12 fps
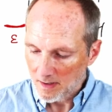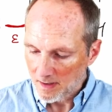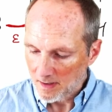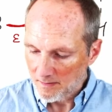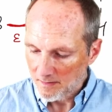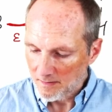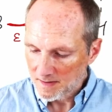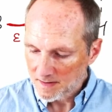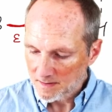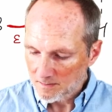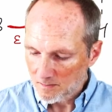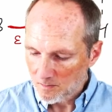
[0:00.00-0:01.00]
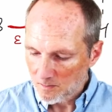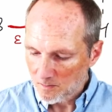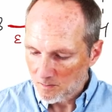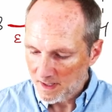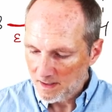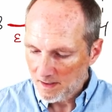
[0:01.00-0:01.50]
of this
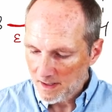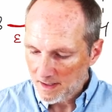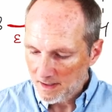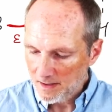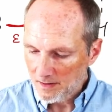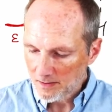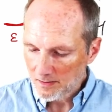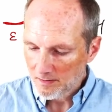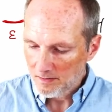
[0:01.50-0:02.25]
red line here